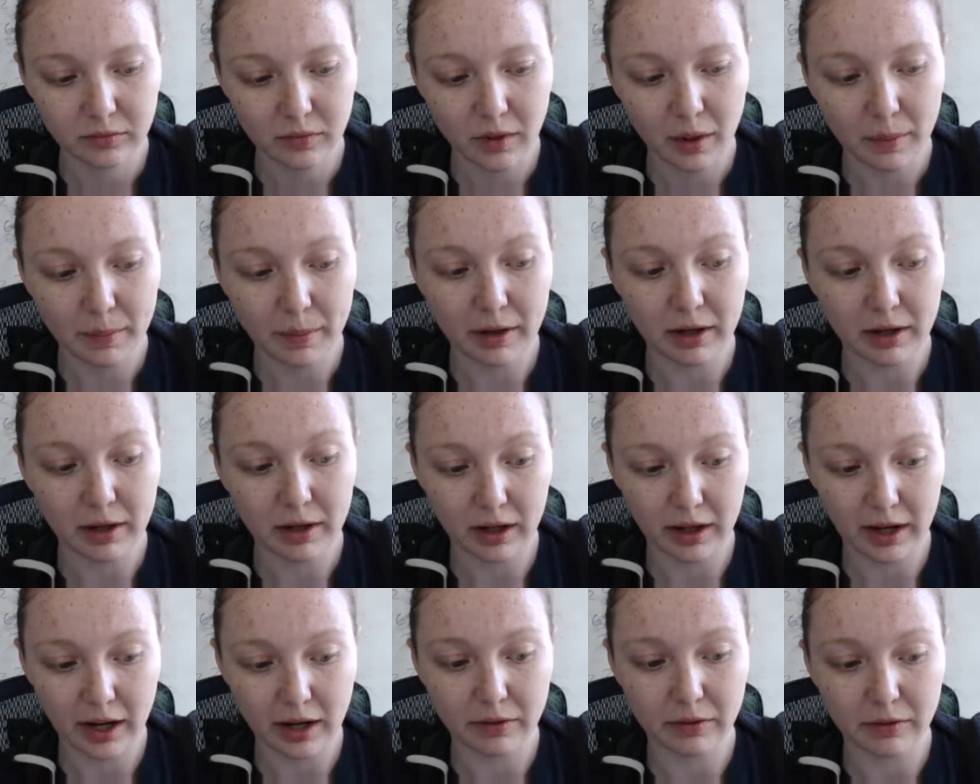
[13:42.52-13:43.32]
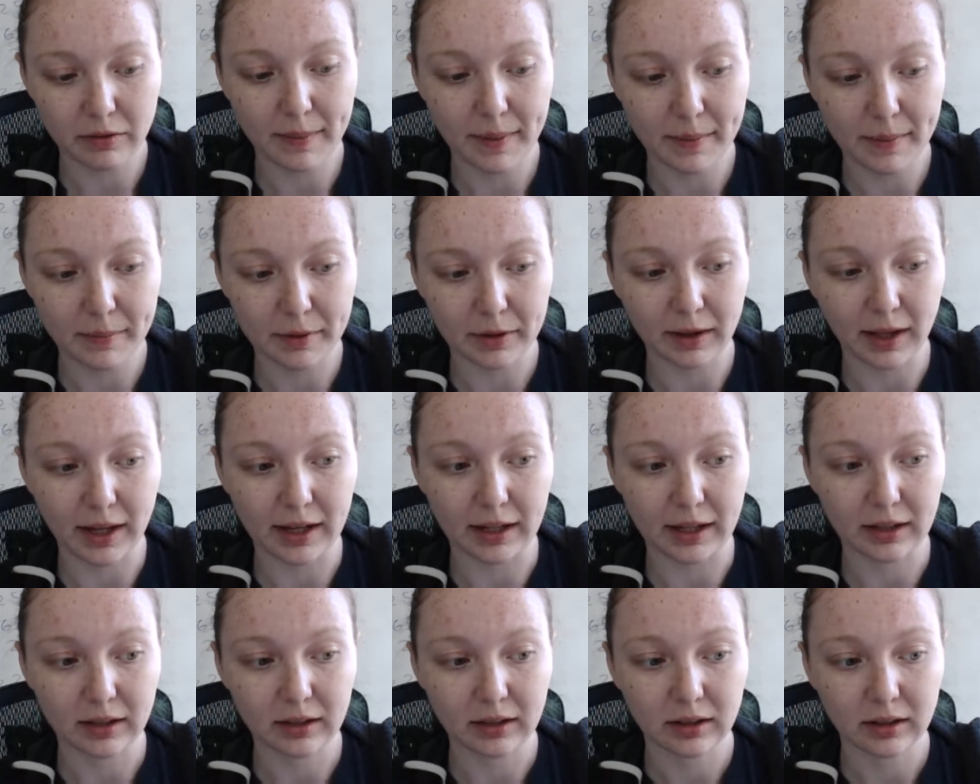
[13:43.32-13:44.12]
But again, remember,
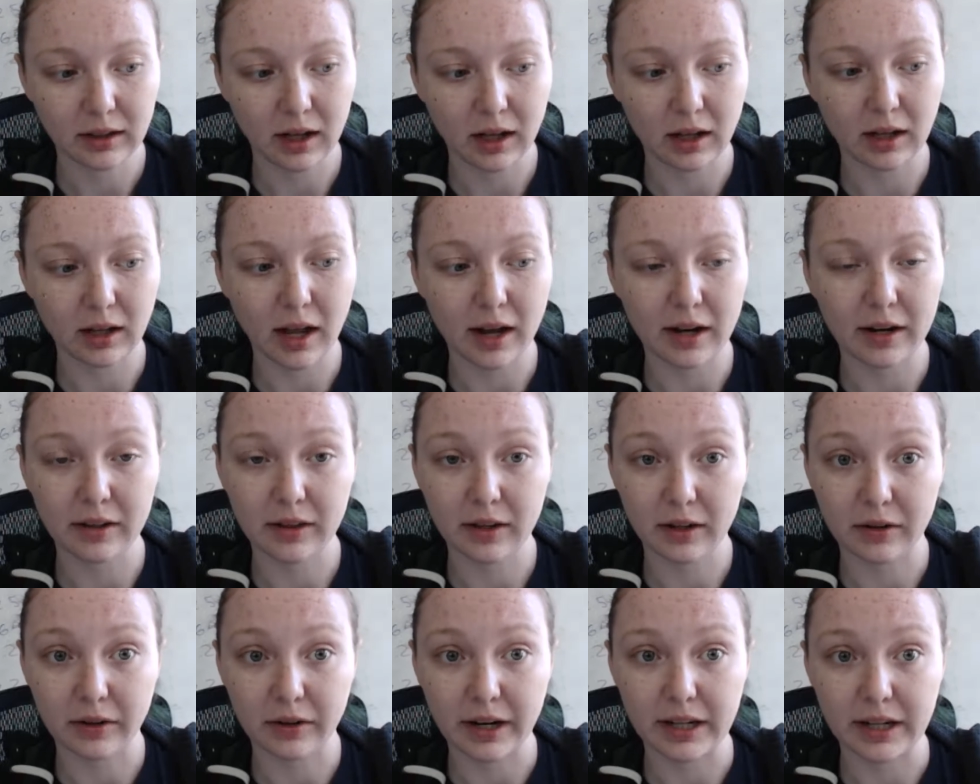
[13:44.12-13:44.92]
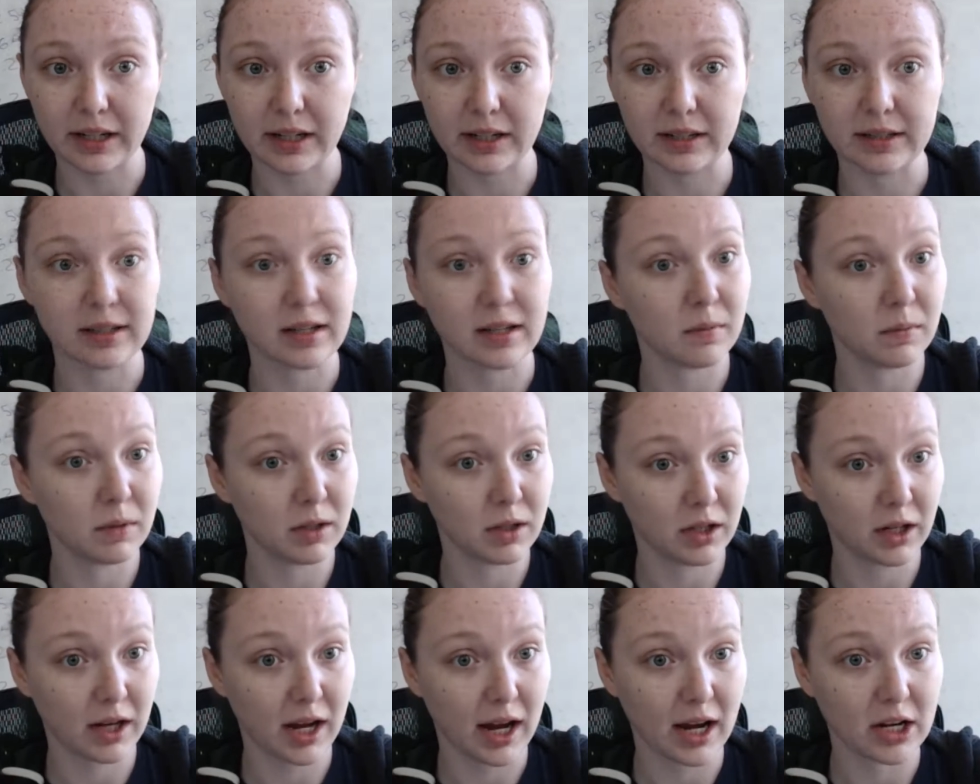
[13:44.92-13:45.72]
like a lot of the grade is
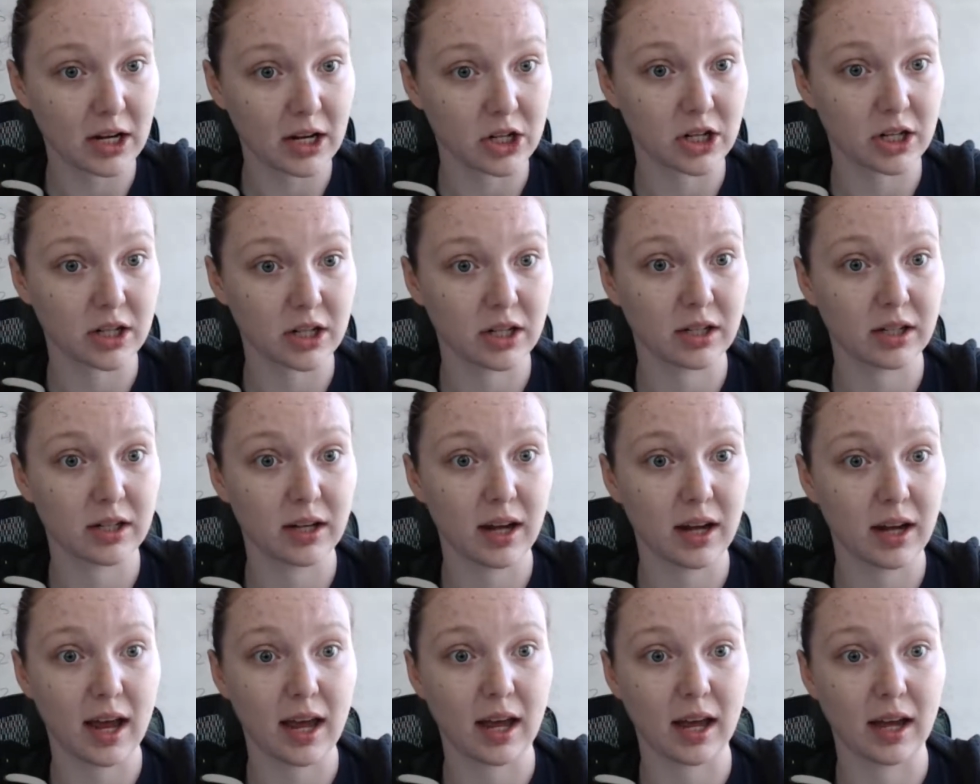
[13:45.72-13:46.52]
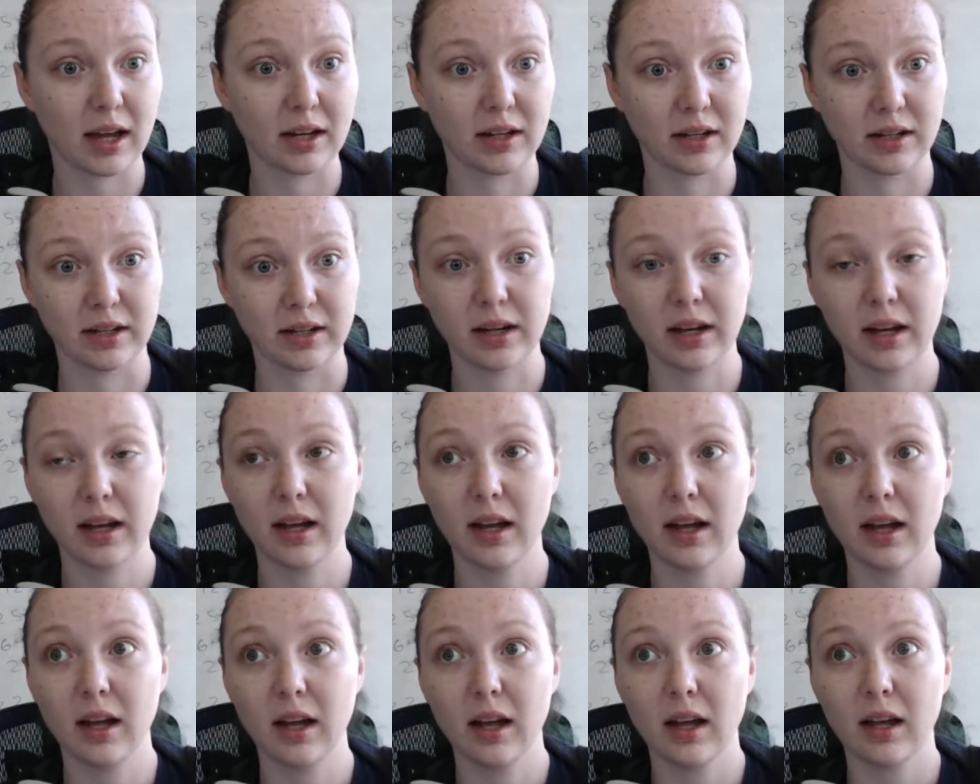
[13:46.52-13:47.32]
communication and
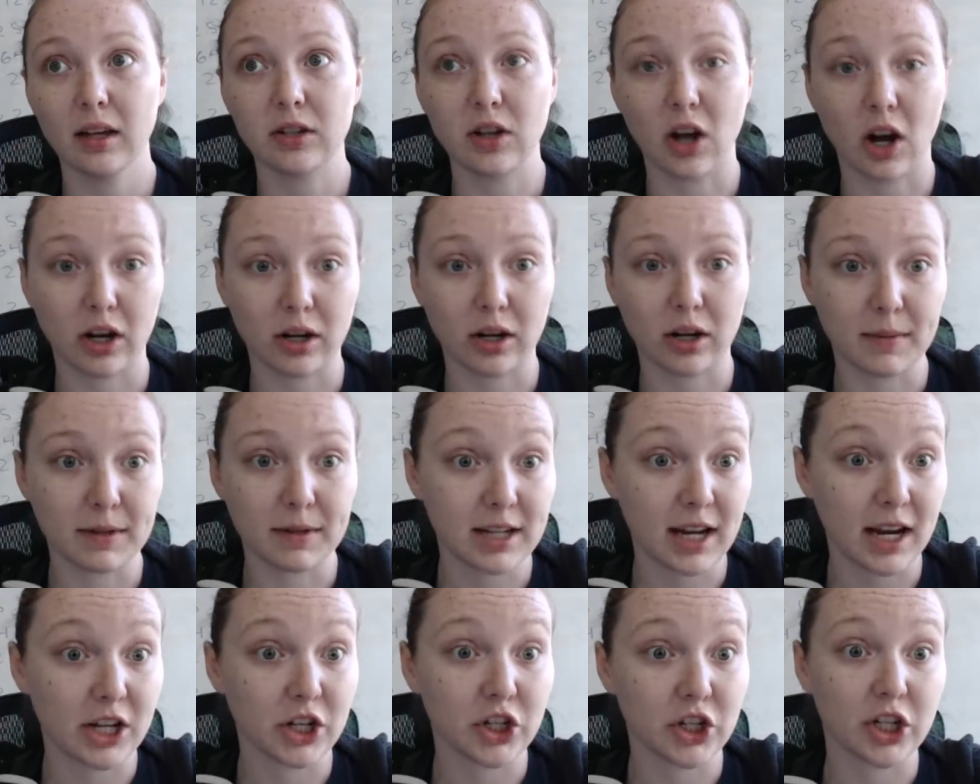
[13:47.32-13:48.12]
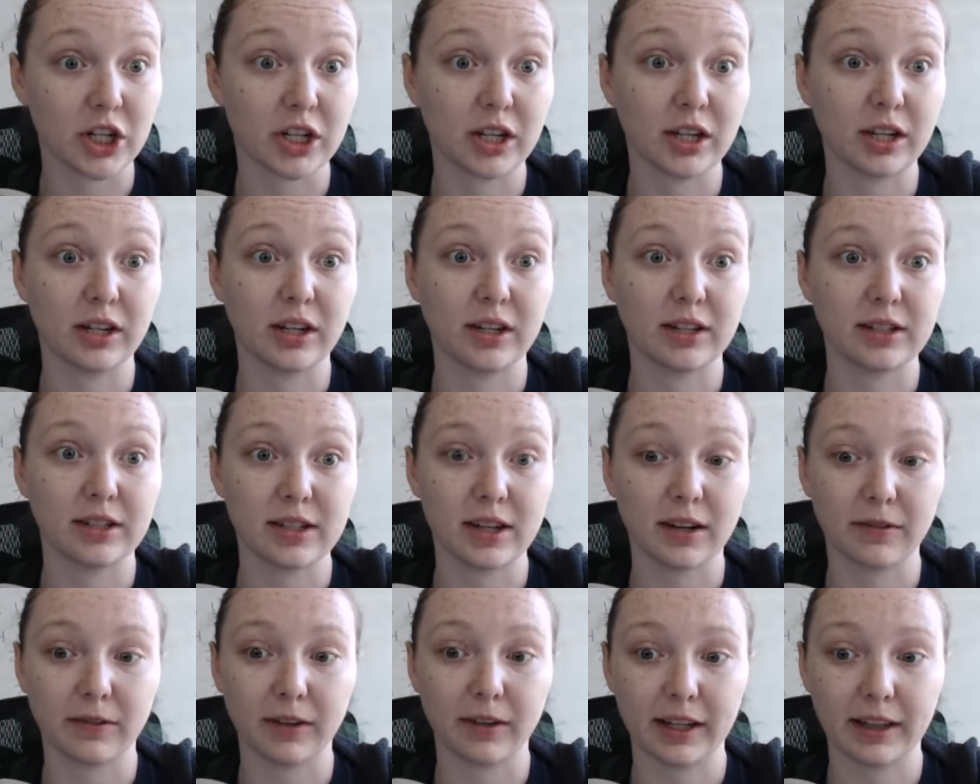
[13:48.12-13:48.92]
documentation and
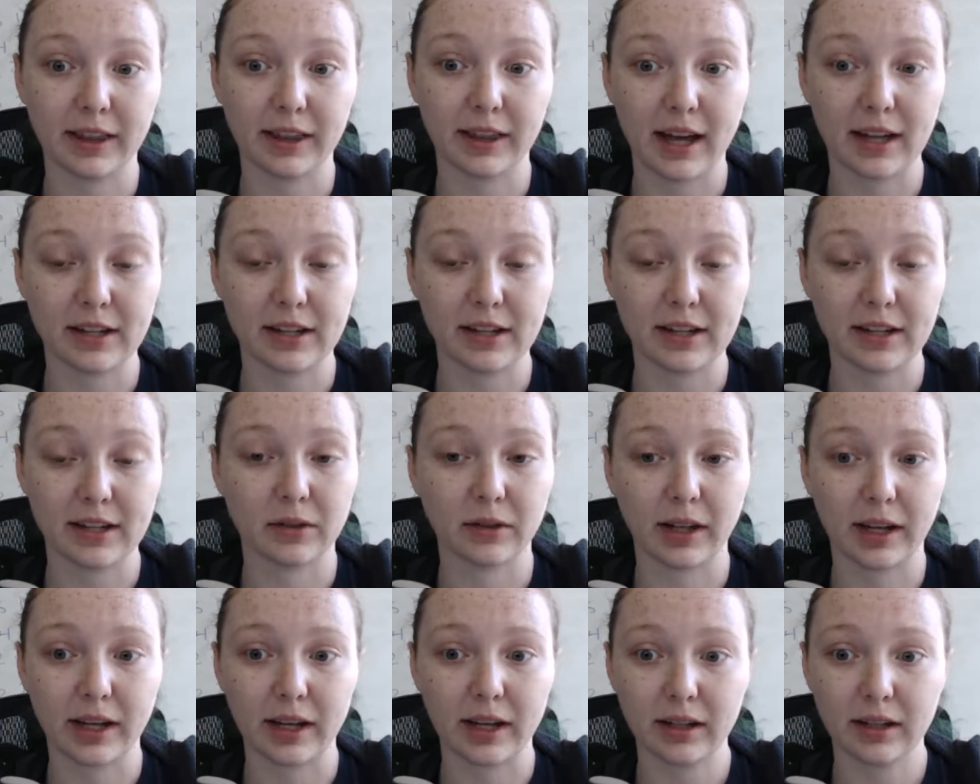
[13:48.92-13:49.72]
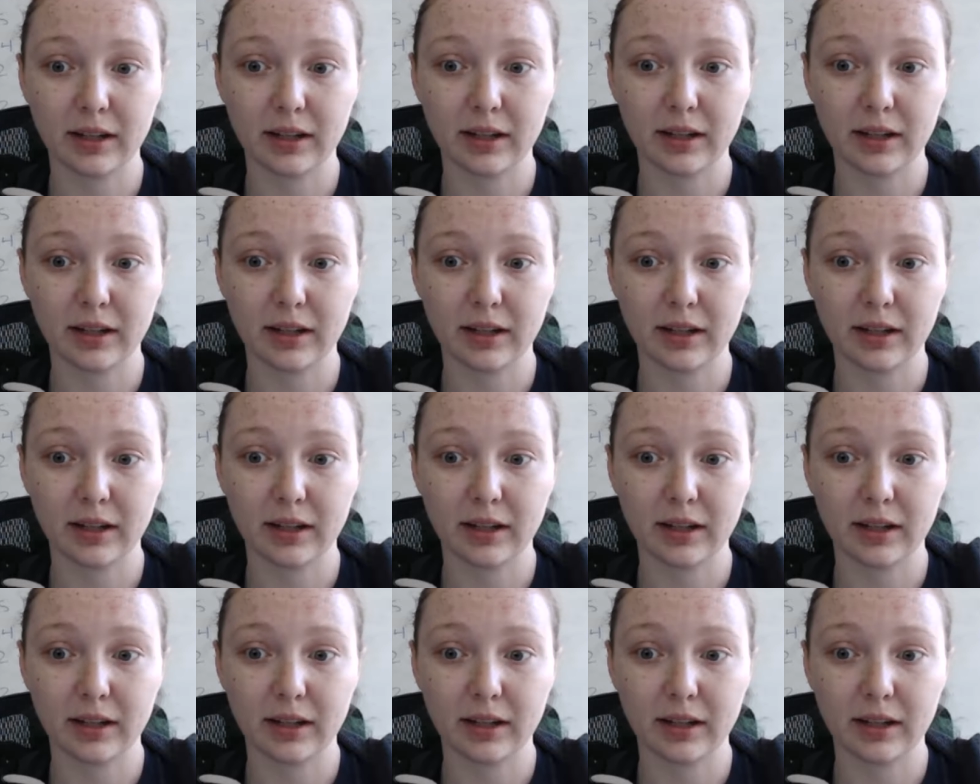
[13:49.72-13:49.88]
stuff like that. So like,